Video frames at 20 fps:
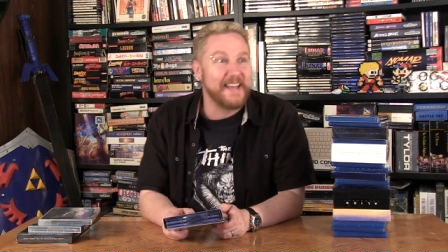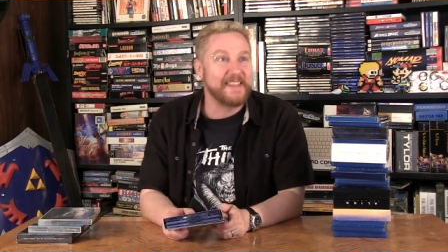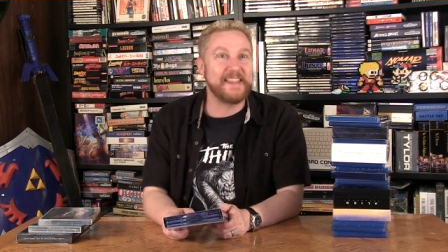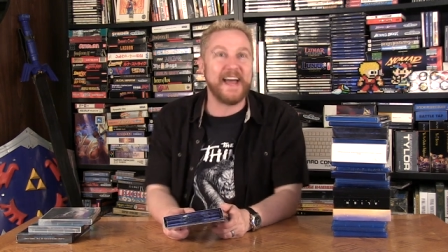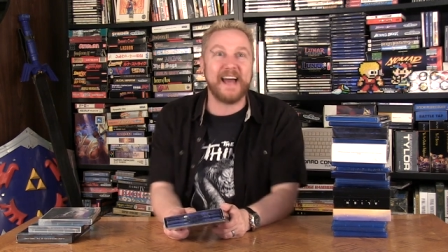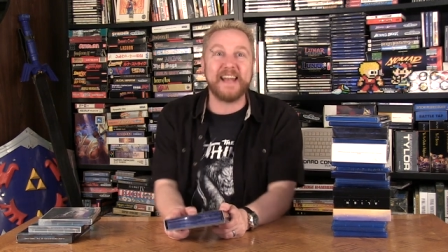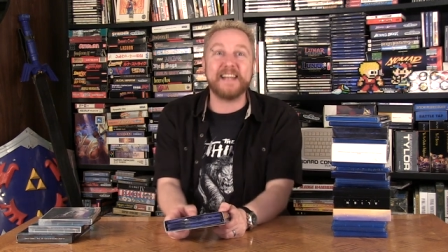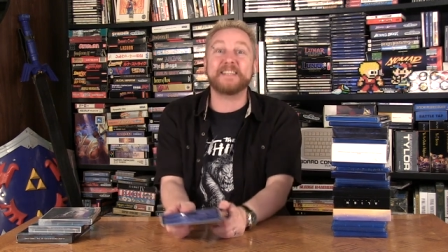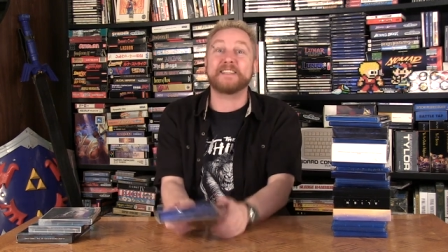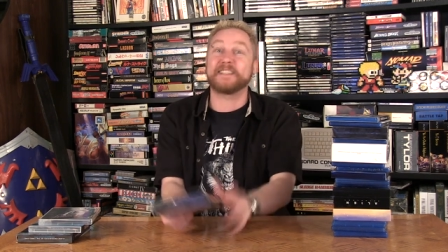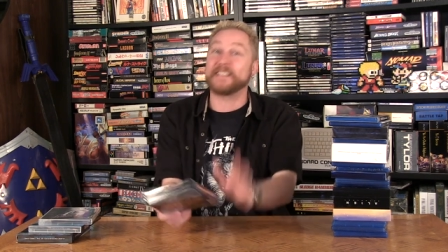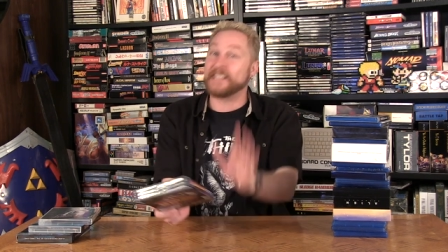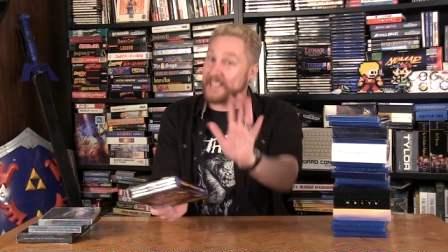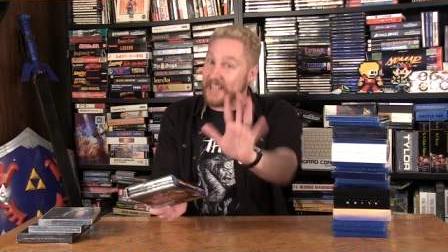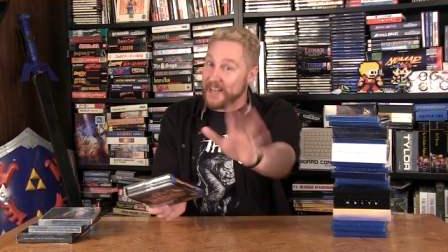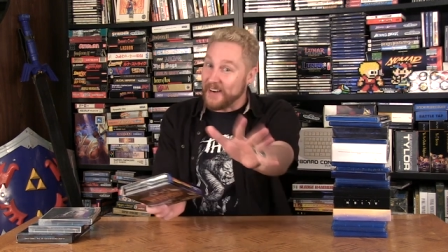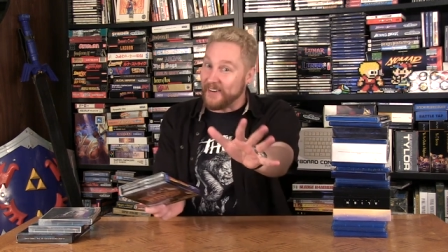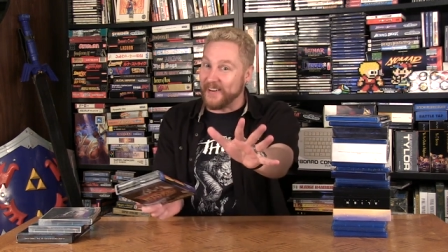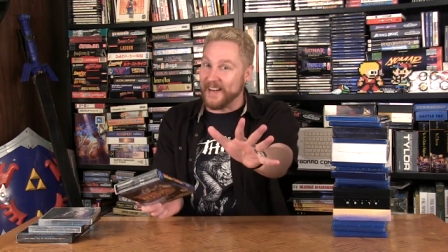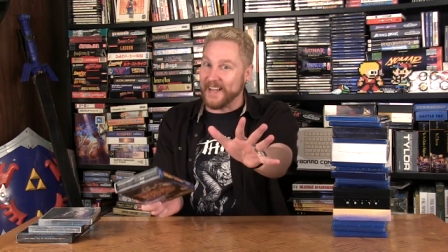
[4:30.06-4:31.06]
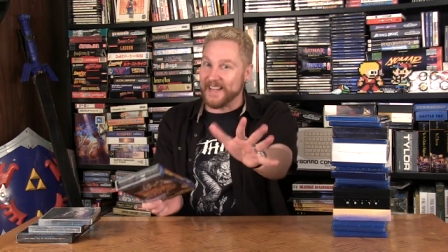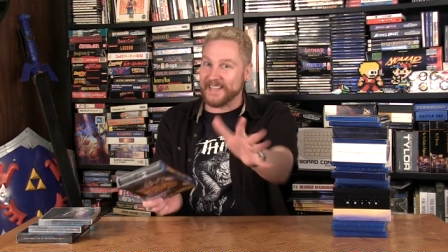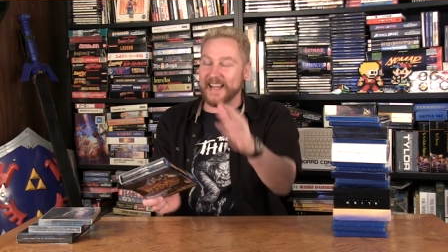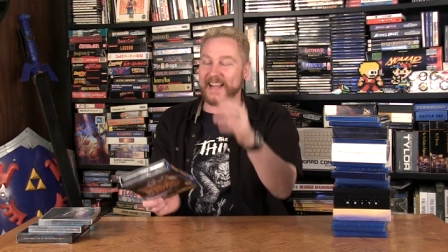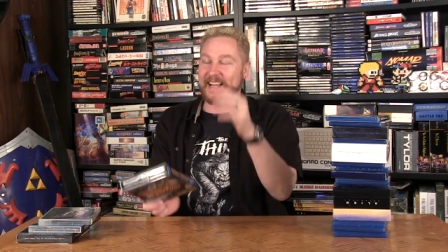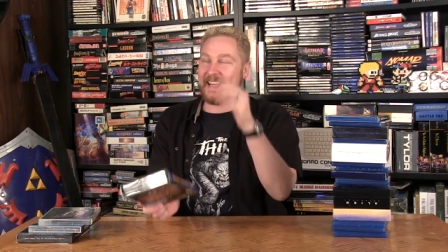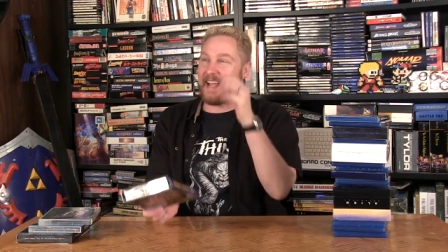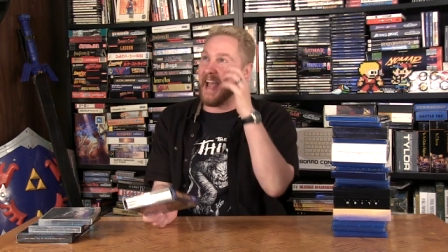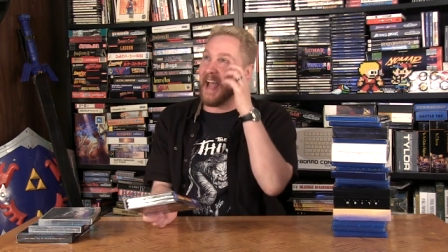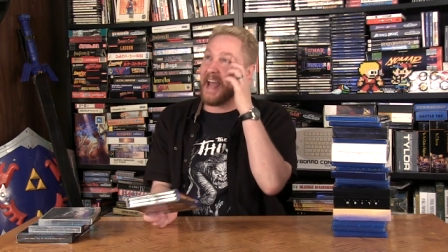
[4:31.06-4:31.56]
That is serious.
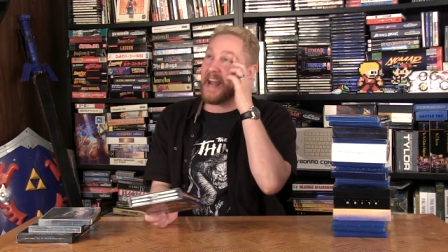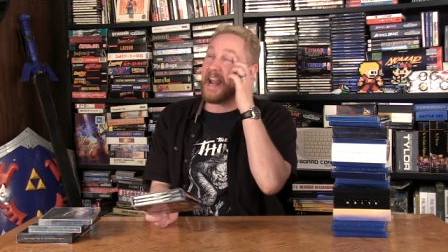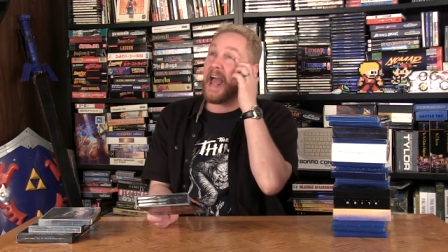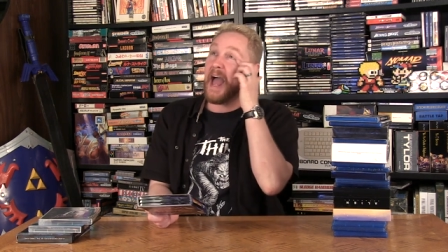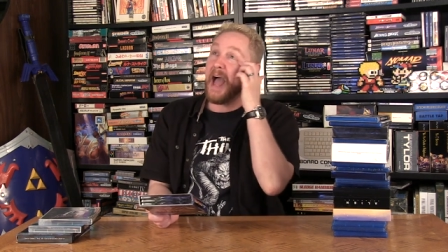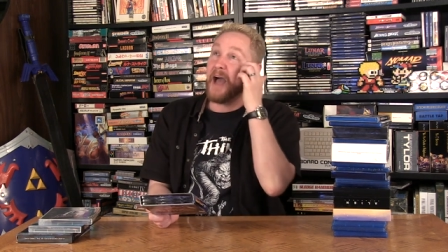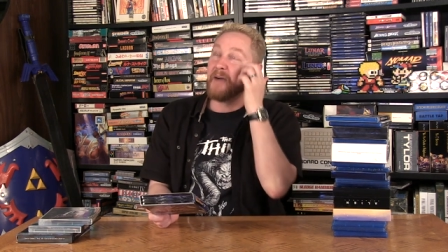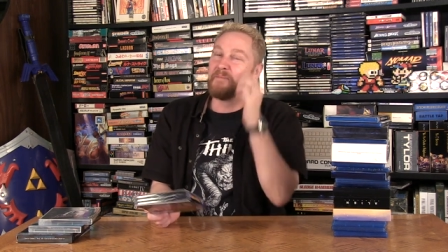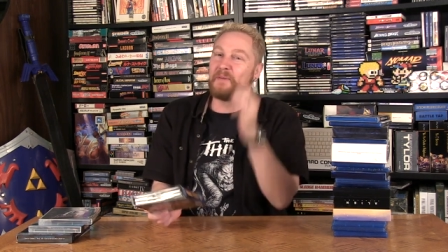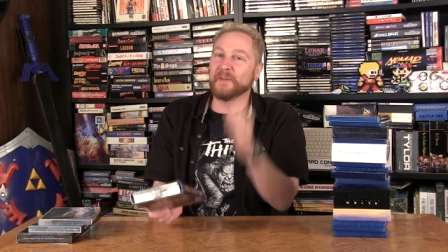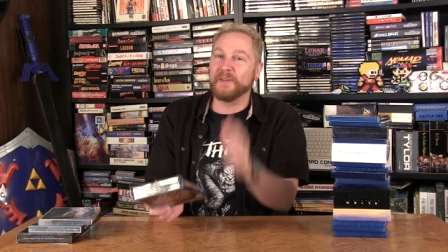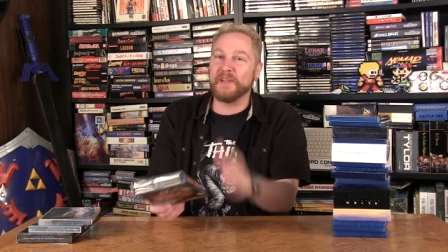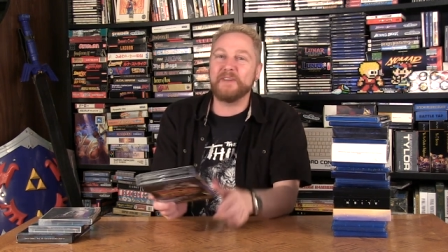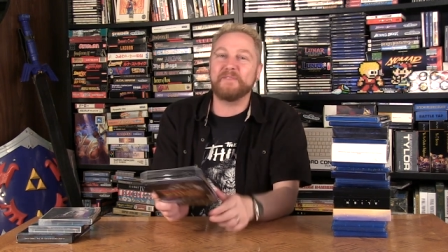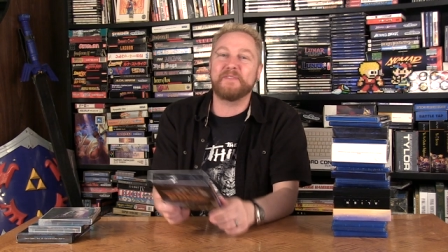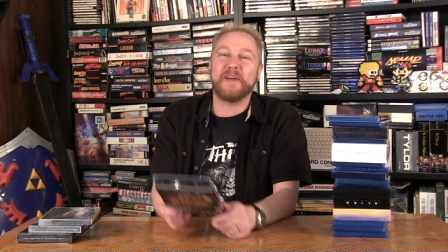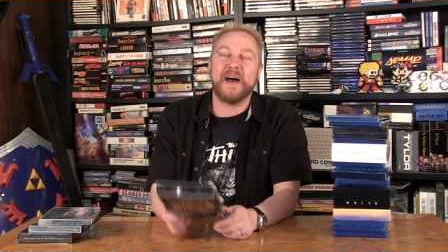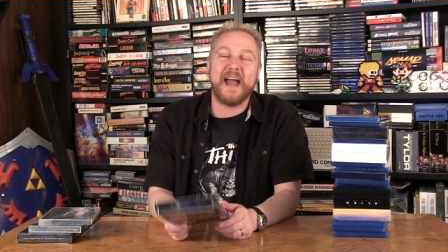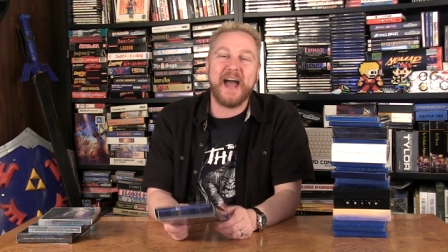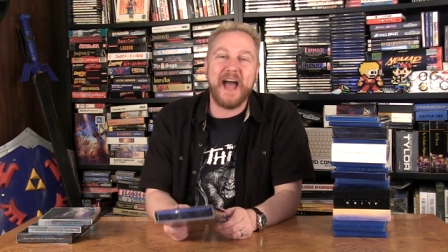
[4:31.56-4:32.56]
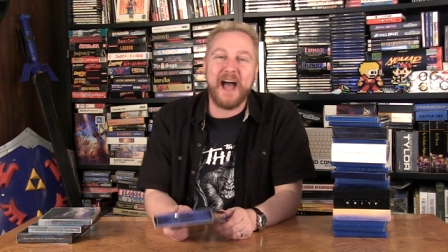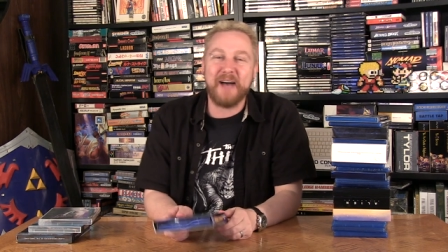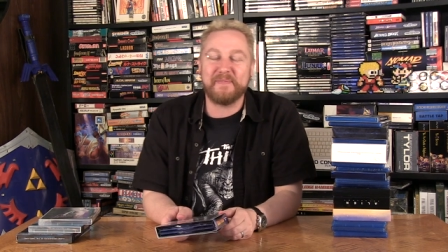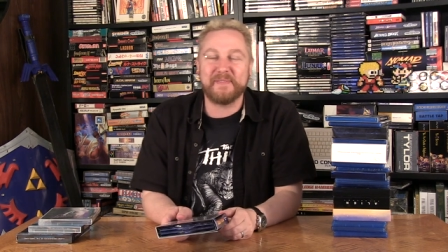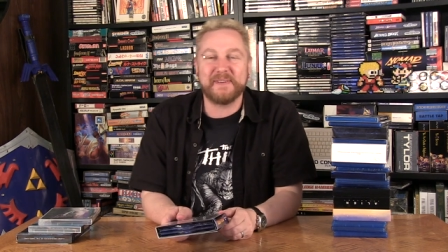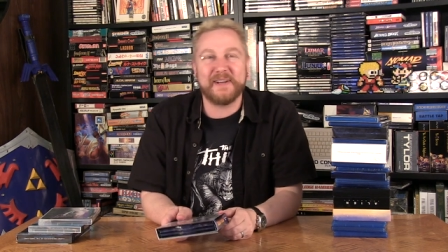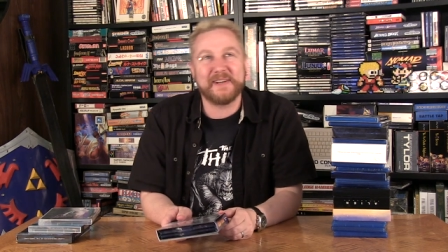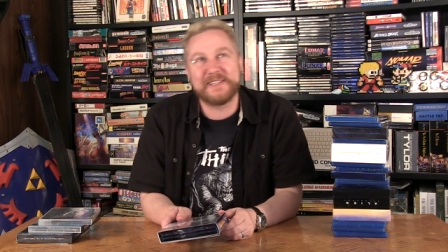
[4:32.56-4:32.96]
I can't believe that happened.